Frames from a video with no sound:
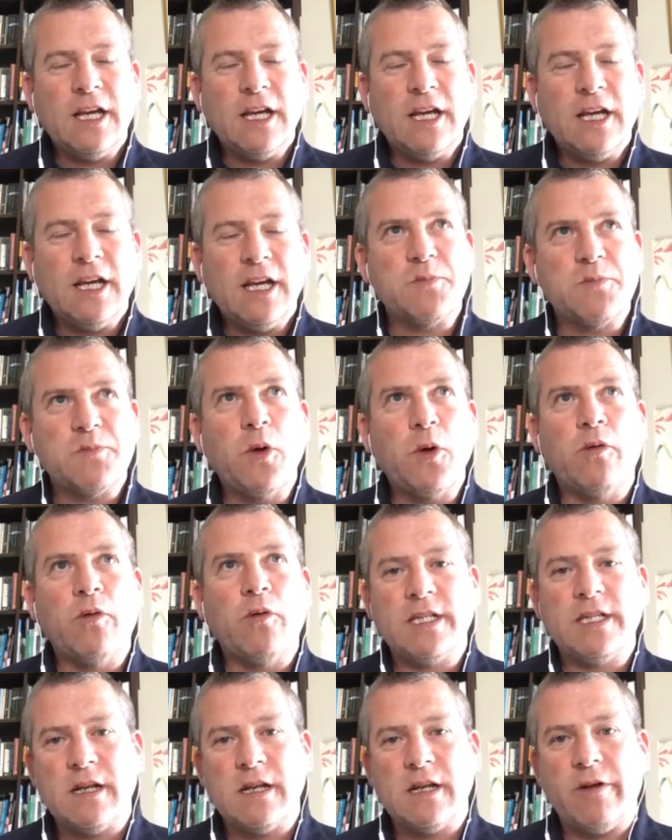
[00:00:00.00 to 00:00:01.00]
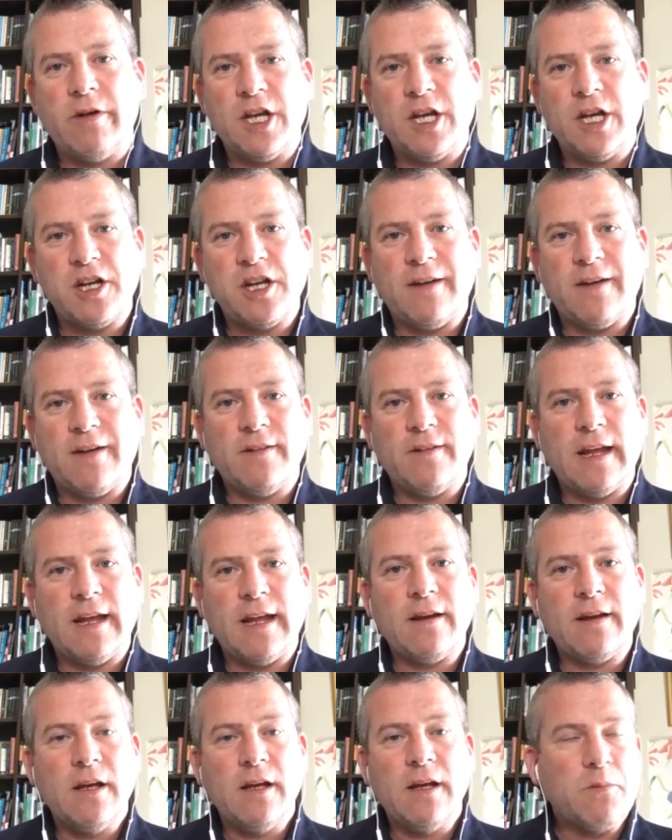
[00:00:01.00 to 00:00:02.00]
It's just pure exhilaration after
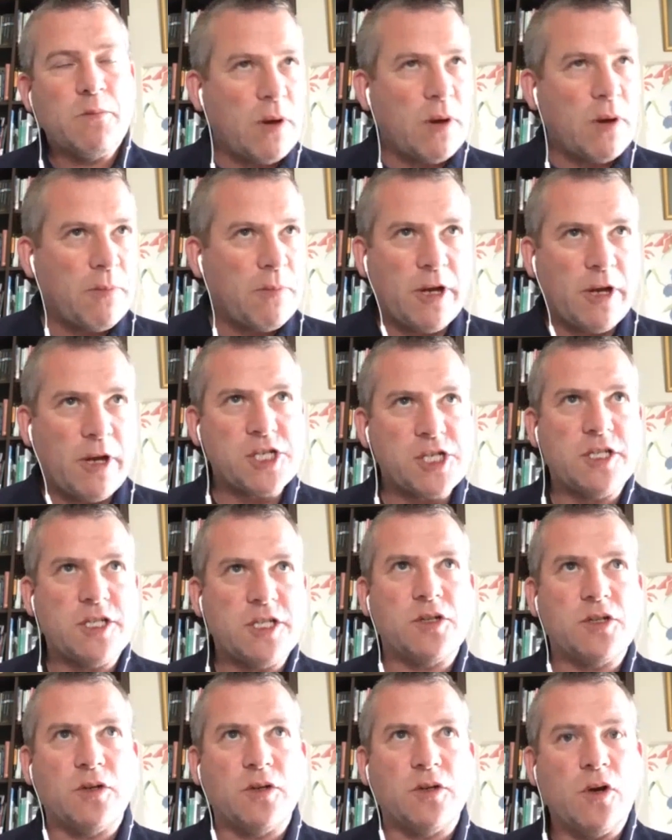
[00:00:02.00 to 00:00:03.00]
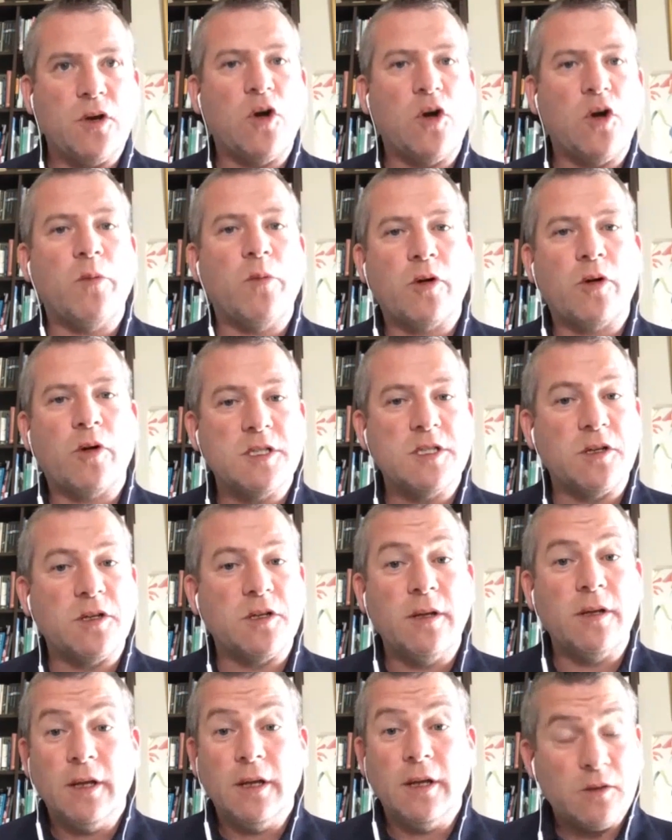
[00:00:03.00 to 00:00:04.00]
that. Preparation is done, homework is
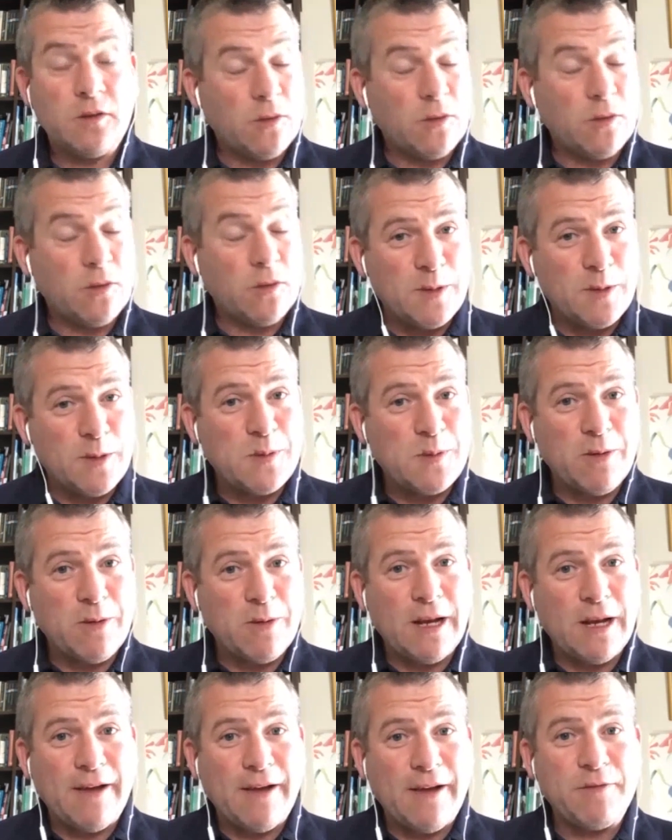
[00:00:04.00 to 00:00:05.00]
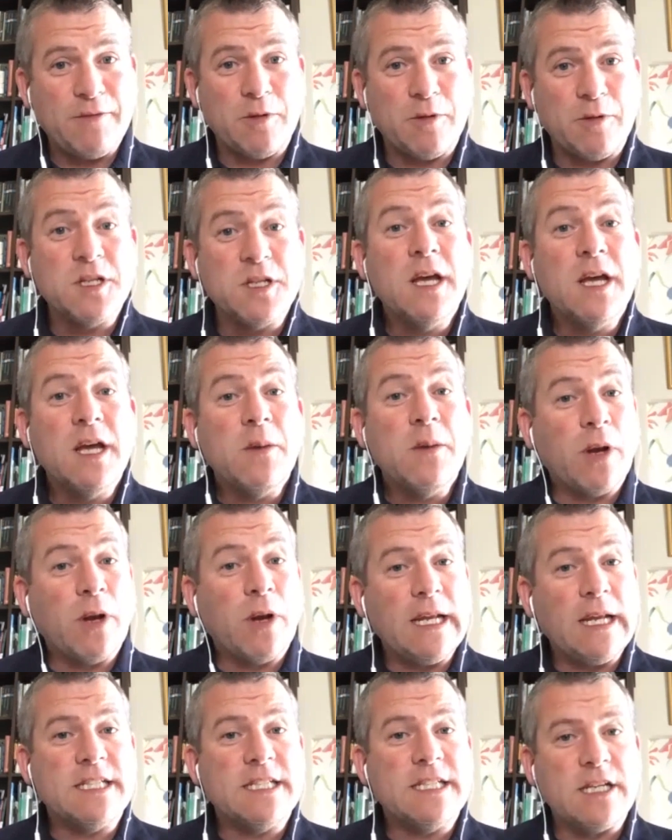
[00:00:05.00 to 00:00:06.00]
done. Don't always play well afterwards,
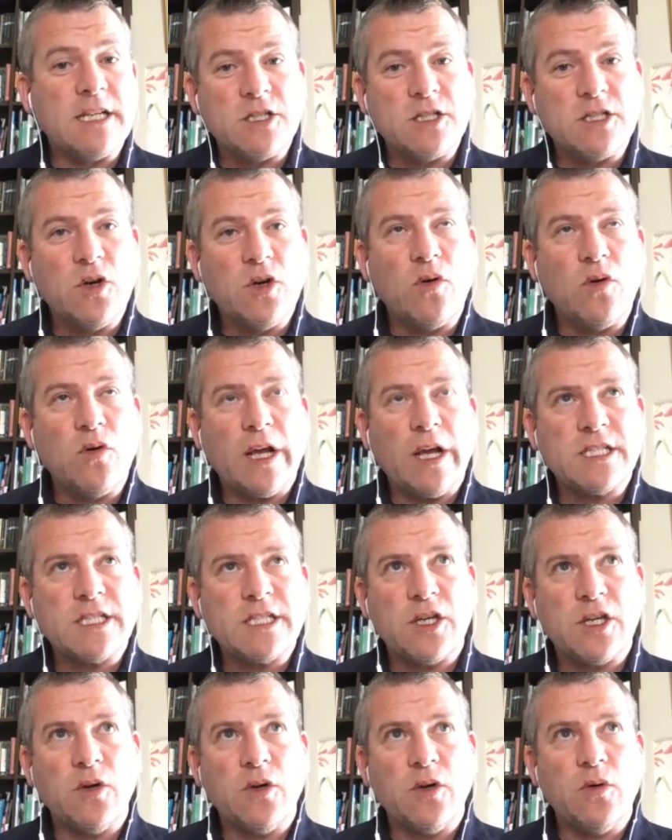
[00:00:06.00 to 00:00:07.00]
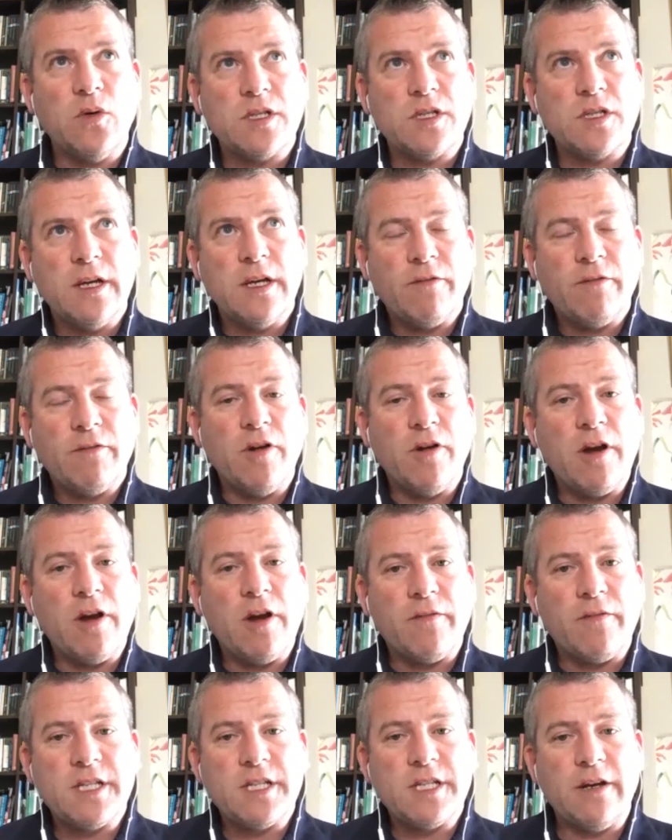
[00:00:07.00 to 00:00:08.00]
but at least there's no excuse for
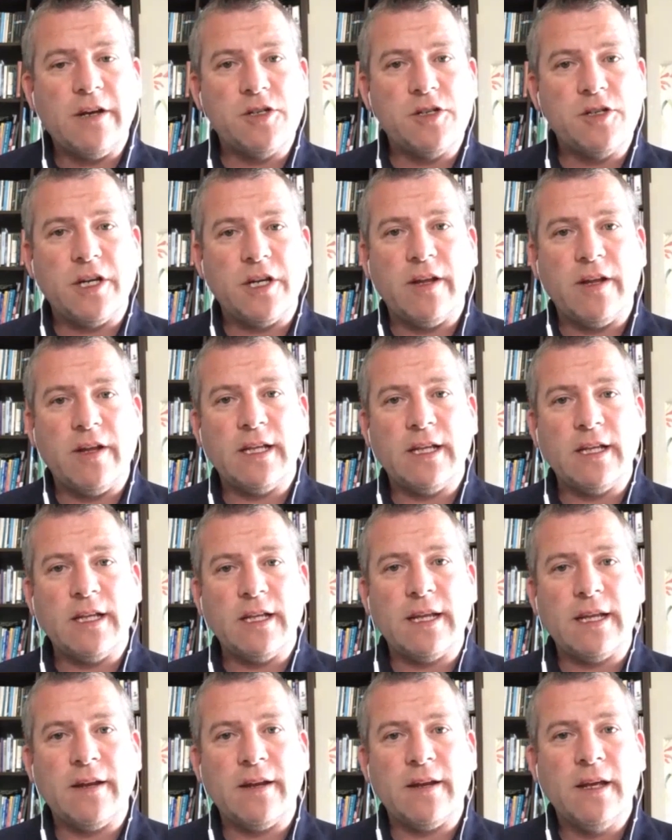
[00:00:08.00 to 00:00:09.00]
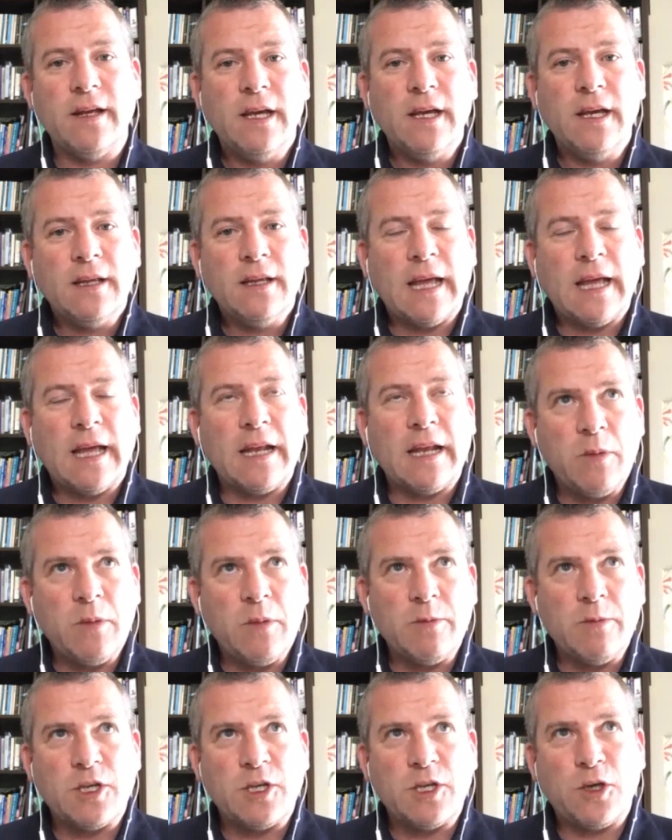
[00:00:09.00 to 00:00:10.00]
nervous energy or anything like that. That to
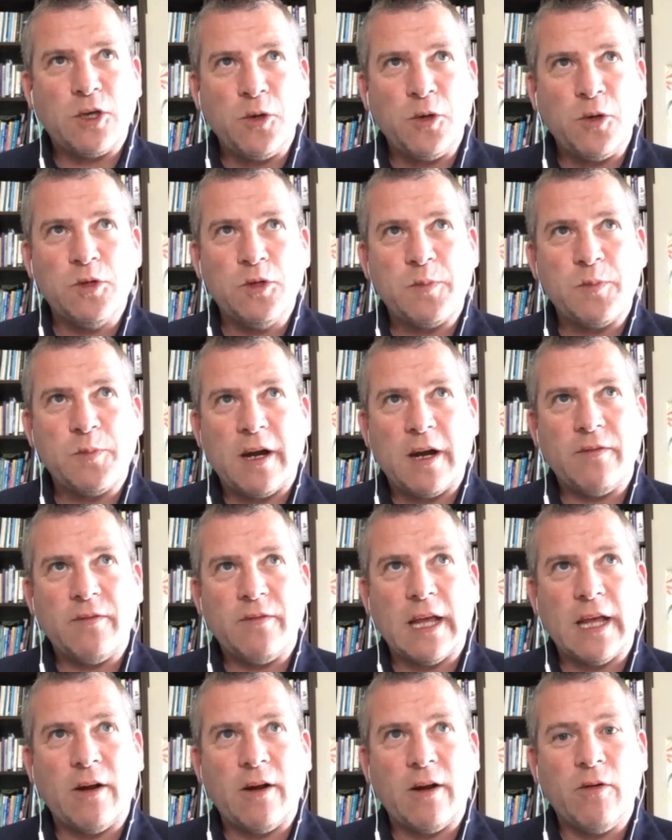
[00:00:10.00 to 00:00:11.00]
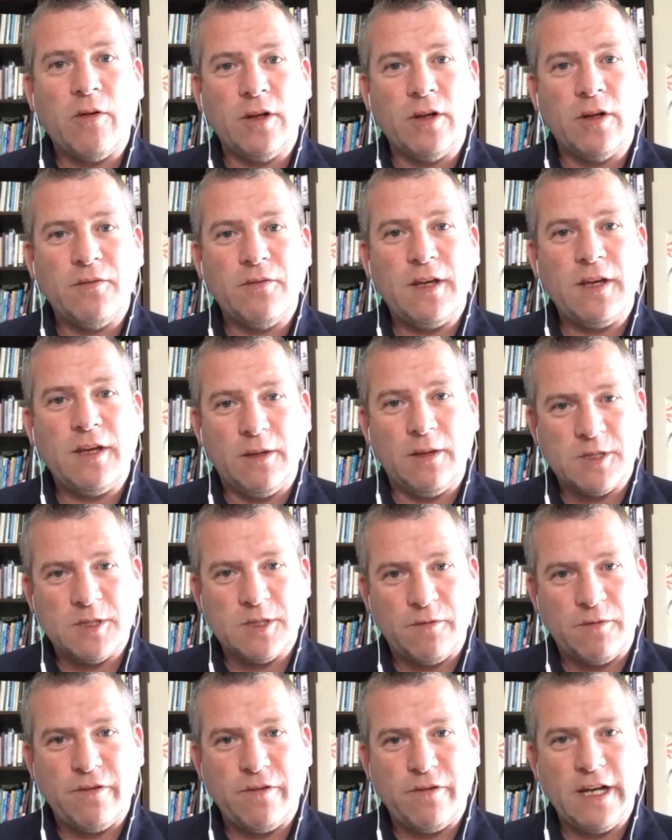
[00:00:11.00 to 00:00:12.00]
me was a huge part of it. That hour on the Vian
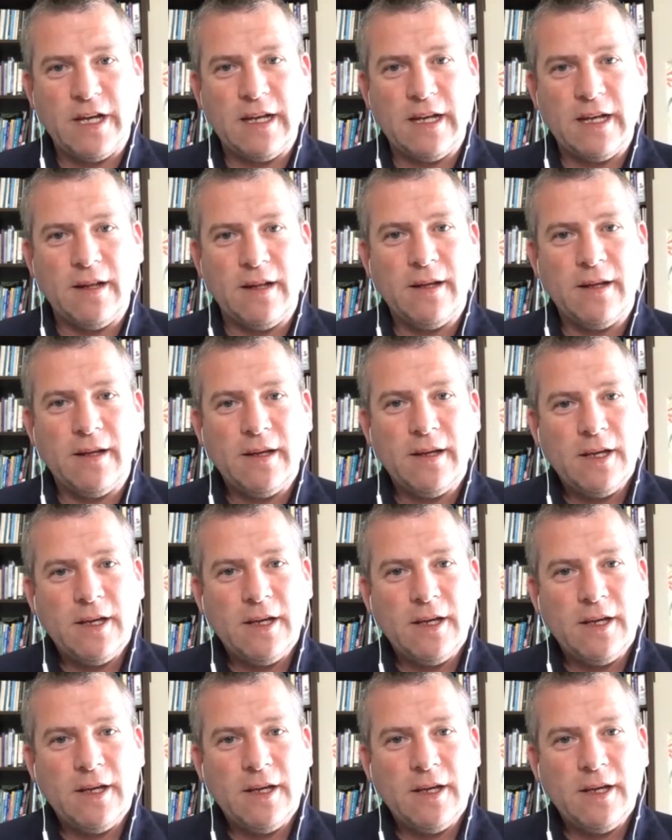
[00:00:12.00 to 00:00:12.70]
was the final.